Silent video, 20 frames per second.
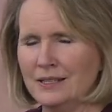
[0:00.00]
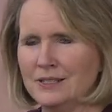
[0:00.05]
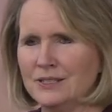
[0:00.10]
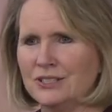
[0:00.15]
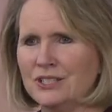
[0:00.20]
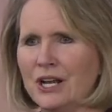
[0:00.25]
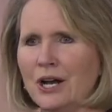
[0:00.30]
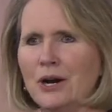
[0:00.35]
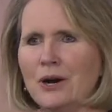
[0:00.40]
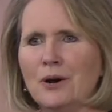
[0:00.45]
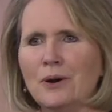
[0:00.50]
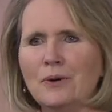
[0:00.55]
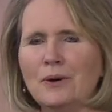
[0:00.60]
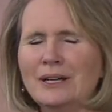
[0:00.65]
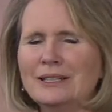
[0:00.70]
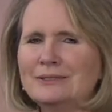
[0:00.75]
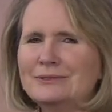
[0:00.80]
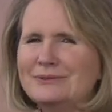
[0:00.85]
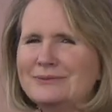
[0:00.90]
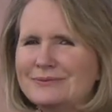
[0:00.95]

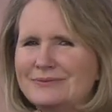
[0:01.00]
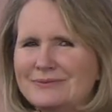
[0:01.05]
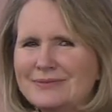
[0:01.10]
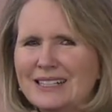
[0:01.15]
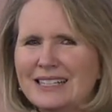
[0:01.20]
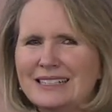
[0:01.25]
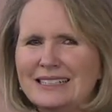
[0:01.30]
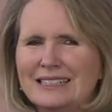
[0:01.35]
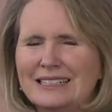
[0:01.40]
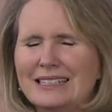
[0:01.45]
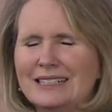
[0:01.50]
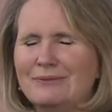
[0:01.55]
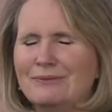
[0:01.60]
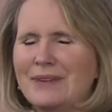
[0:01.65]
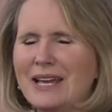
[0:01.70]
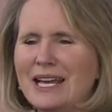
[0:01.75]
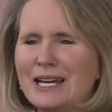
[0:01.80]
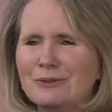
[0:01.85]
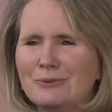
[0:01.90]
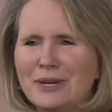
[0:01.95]
So,
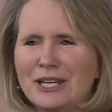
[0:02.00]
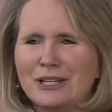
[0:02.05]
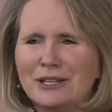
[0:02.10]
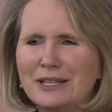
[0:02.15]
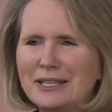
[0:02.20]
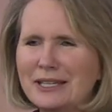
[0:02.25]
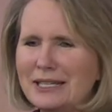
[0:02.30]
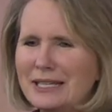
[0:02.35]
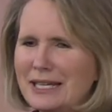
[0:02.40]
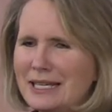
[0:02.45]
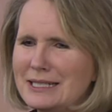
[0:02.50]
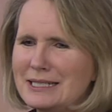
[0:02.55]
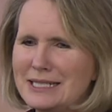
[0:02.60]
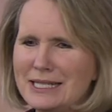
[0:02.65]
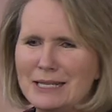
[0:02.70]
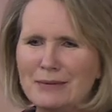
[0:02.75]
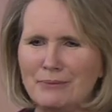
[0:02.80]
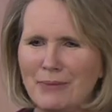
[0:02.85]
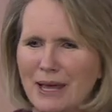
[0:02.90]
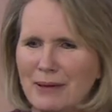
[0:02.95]
man, we could get in
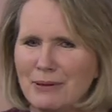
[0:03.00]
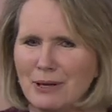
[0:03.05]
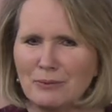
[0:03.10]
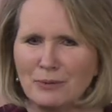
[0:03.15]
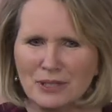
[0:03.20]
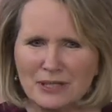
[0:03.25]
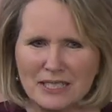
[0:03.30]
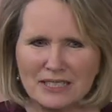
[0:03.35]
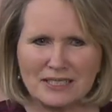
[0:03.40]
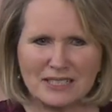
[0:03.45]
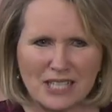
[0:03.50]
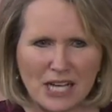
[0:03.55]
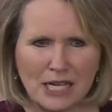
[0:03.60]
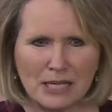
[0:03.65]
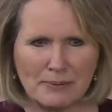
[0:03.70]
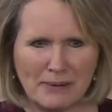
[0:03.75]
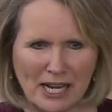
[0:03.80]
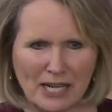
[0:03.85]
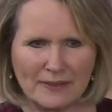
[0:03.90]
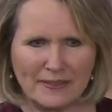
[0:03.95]
deep. Maybe well, let's
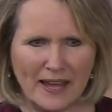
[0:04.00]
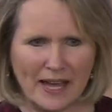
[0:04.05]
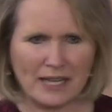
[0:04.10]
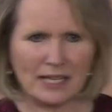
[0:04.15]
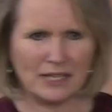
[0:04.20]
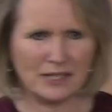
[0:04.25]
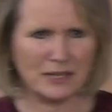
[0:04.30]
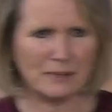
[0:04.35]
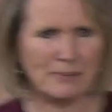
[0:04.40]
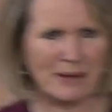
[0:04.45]
talk about that on the